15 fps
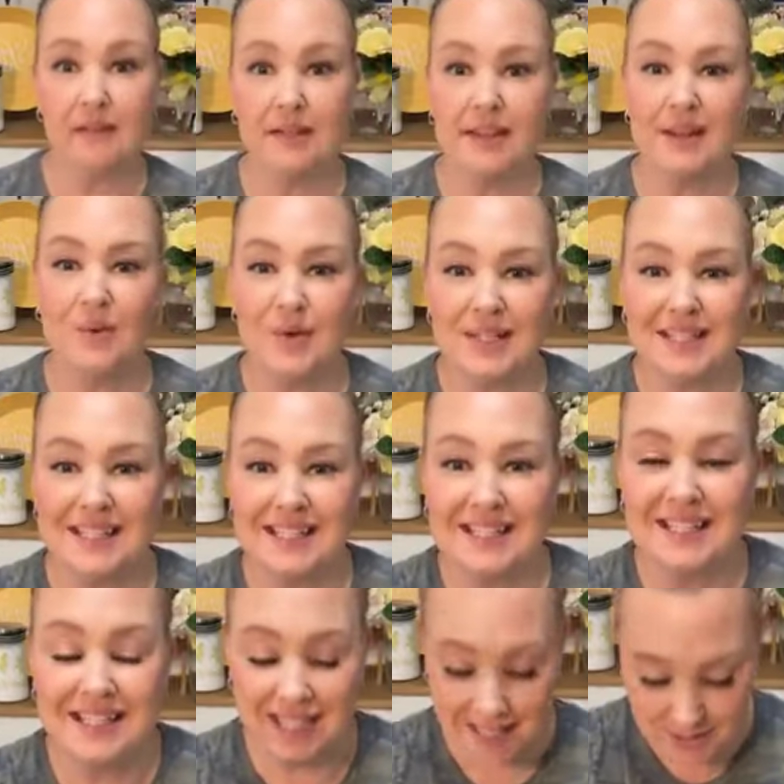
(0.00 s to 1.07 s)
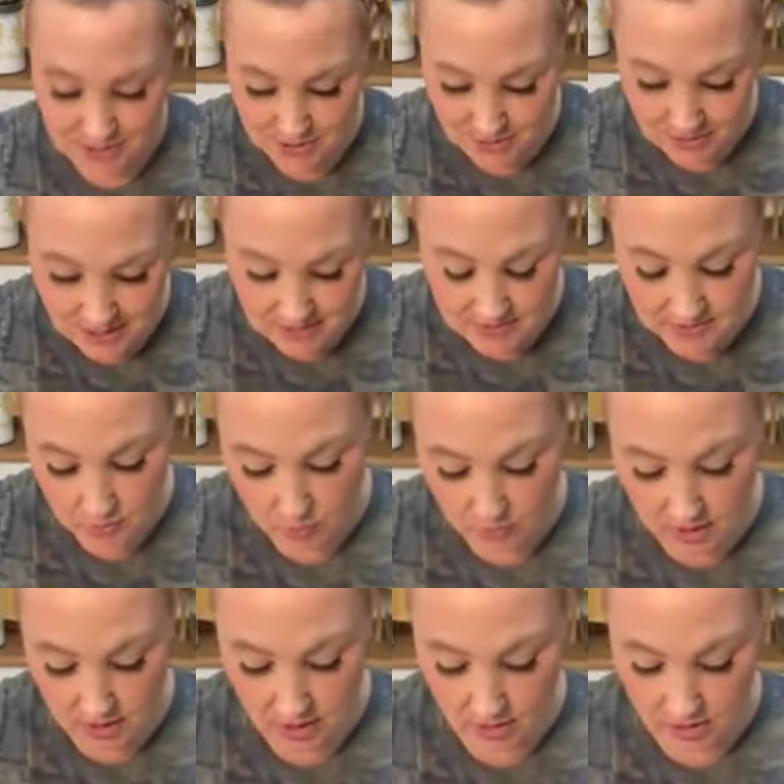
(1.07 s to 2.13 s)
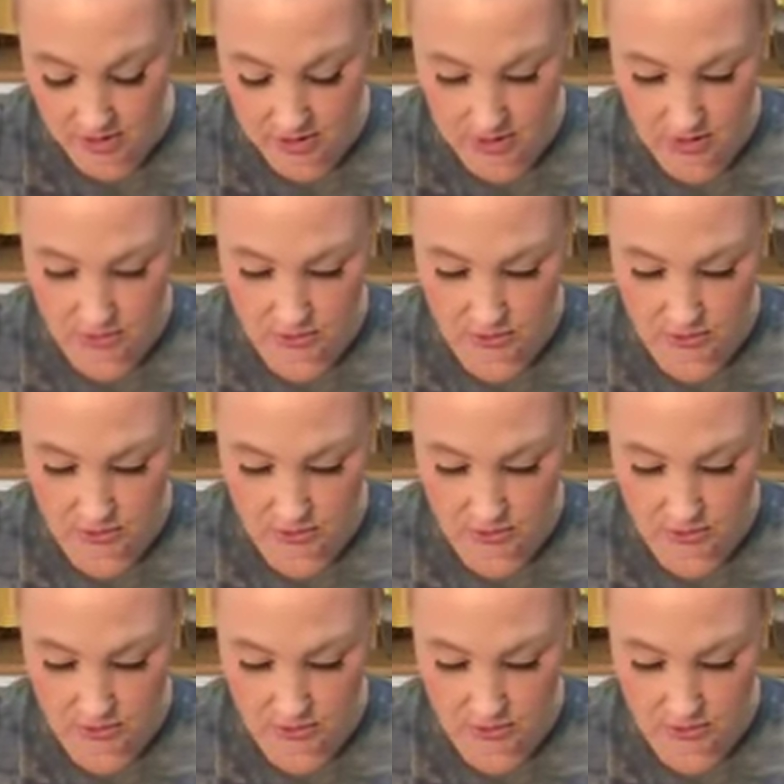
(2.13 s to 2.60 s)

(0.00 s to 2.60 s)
everything wants to stick to it. So we are going